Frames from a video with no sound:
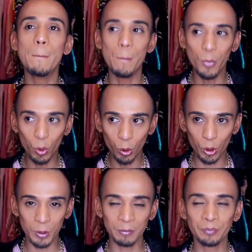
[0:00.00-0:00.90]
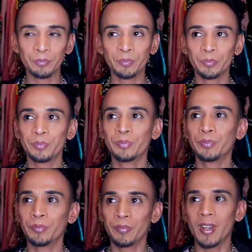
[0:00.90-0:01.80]
Mood.
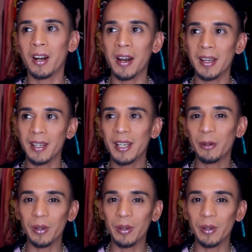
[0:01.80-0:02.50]
All right, here